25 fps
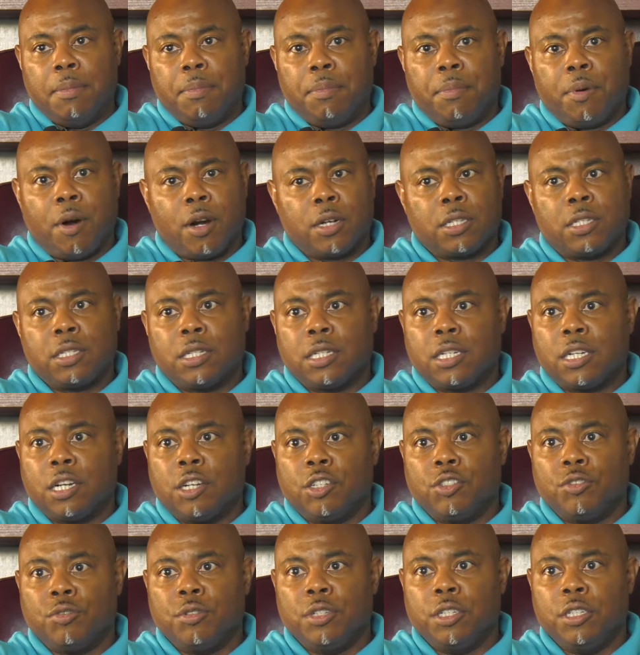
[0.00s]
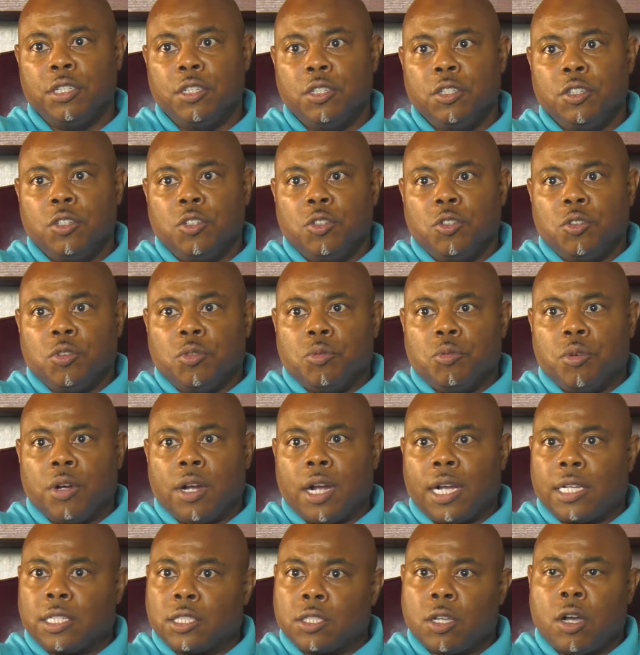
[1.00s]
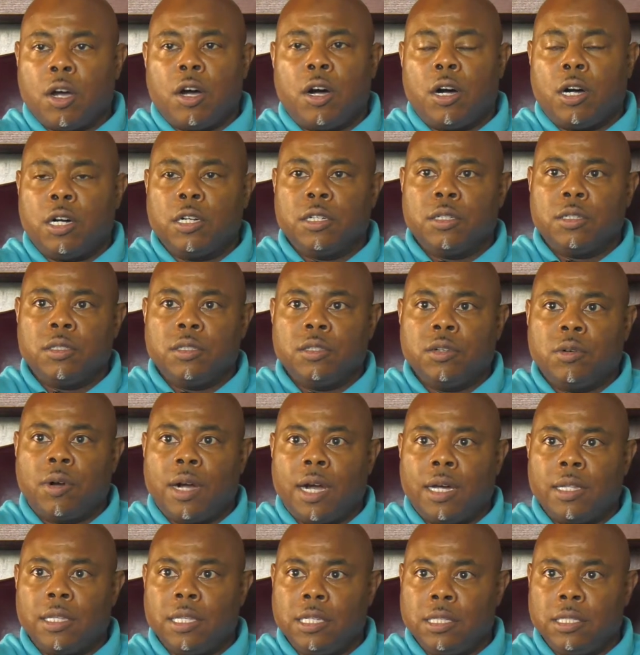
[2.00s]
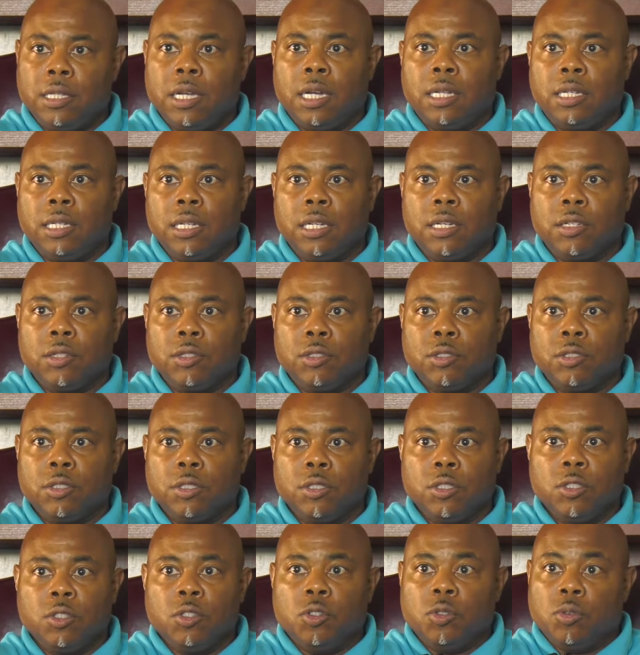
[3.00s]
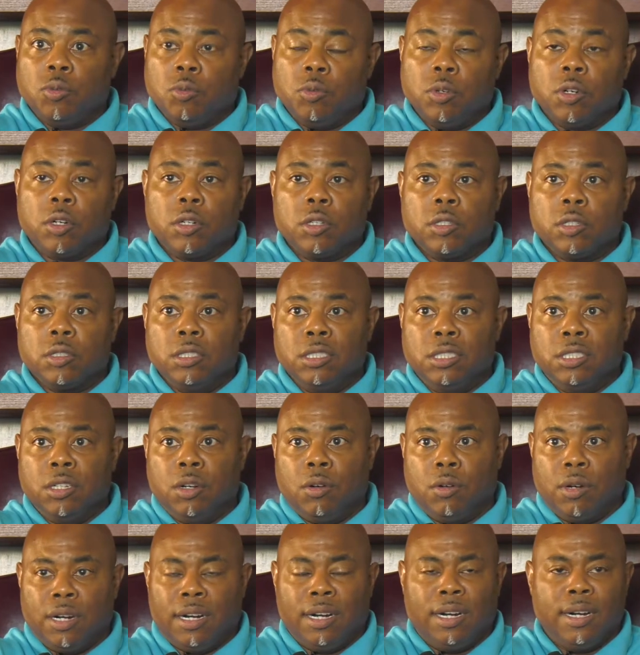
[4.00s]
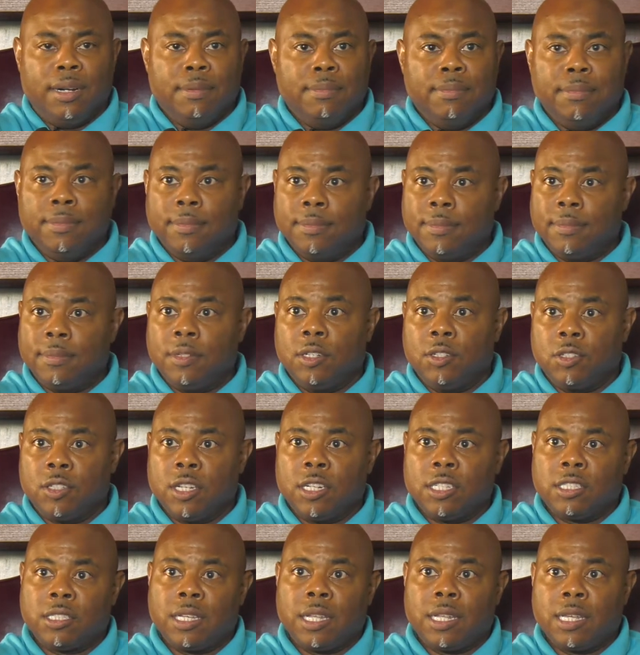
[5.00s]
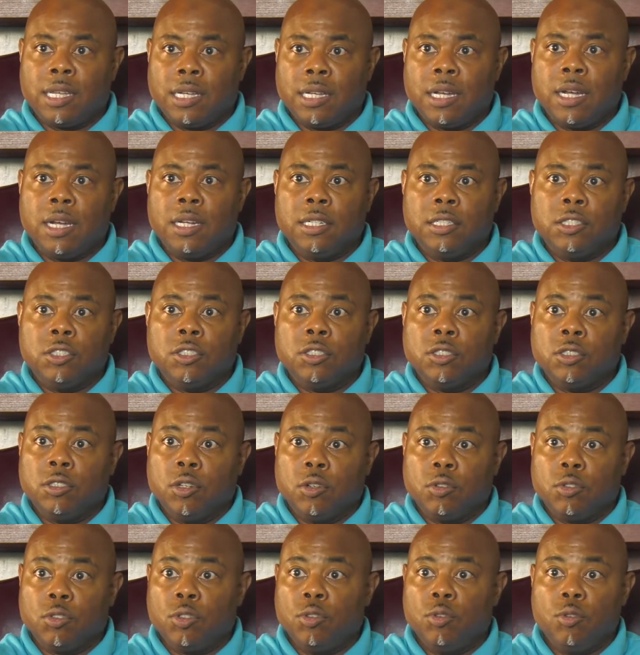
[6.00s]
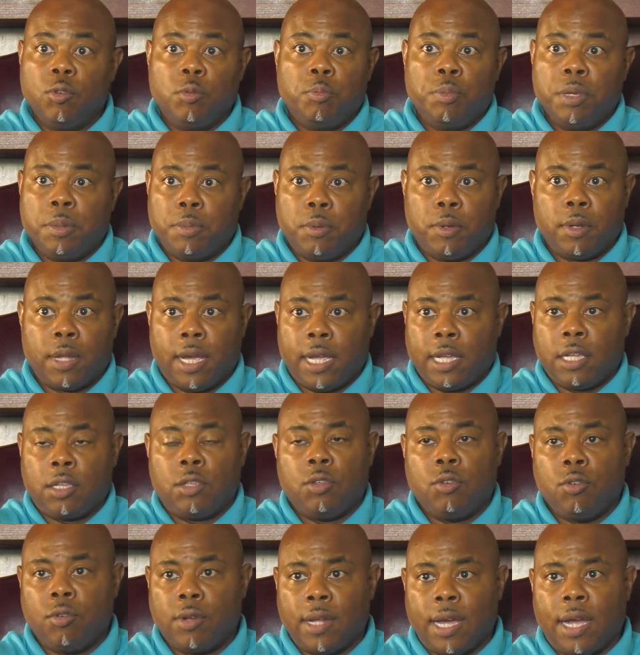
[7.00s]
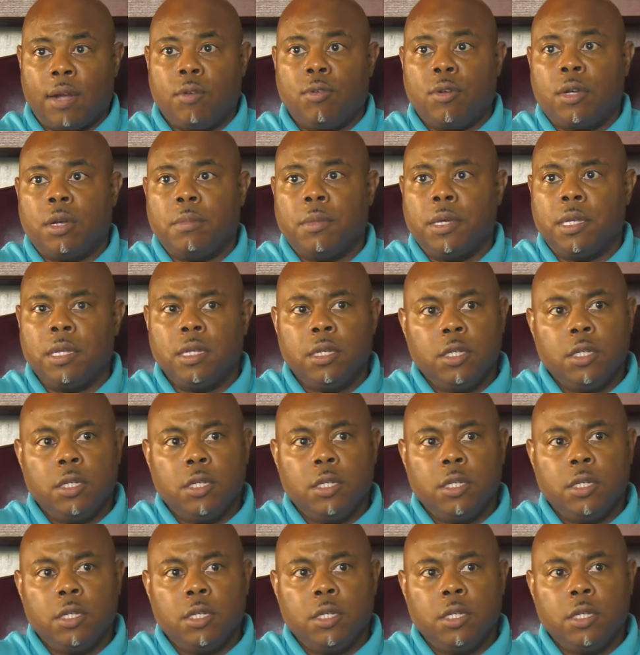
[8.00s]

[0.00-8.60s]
parts of the country, where I saw, how these gun dealers were, they're selling guns, to people like you and I who come in.